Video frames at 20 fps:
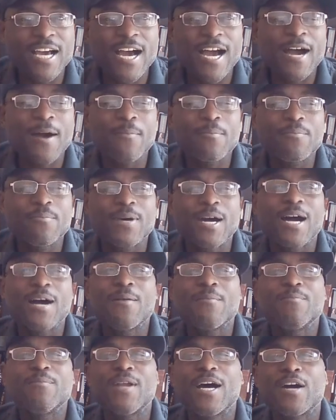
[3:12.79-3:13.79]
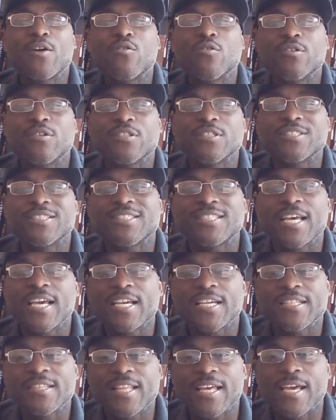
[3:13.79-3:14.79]
I'm not gonna
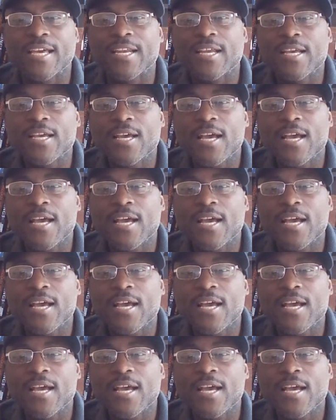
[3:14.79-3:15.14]
say that